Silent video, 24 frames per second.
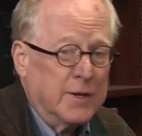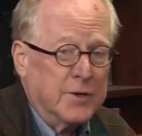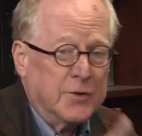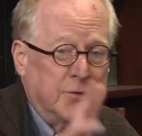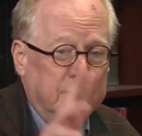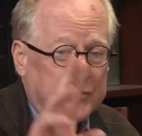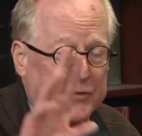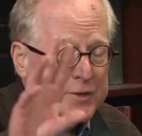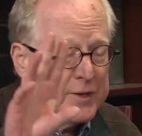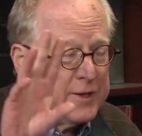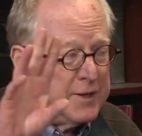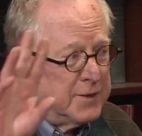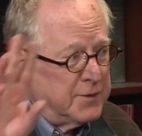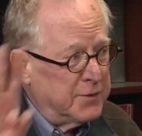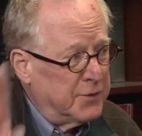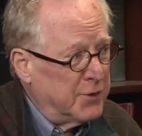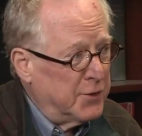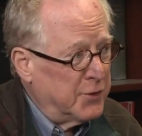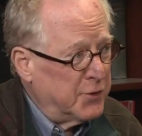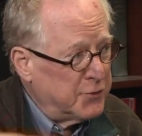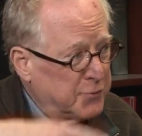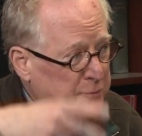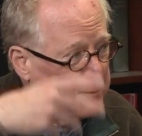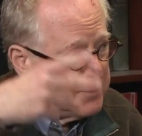seeing
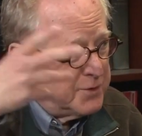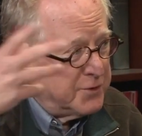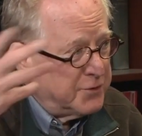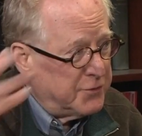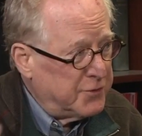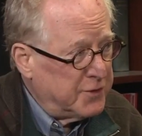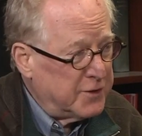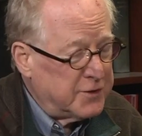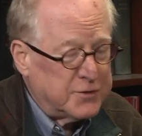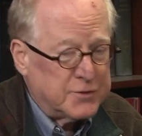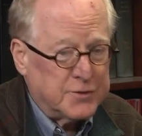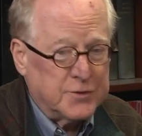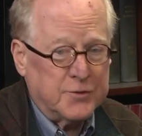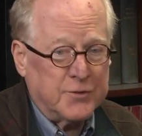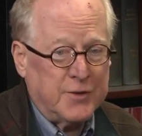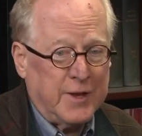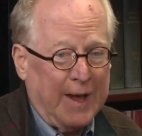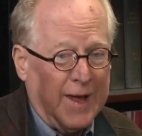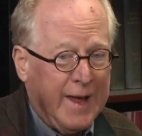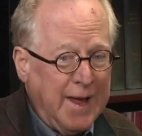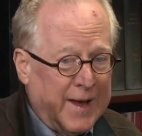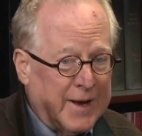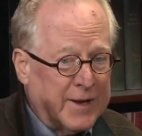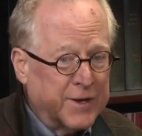those positions
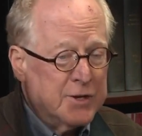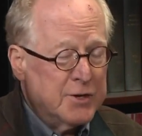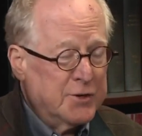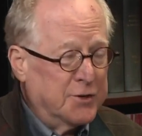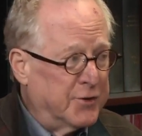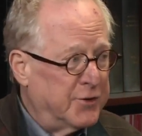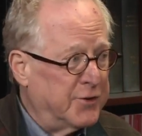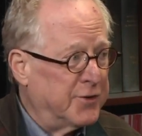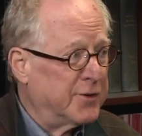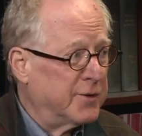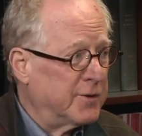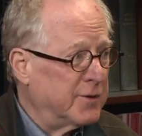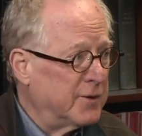echoed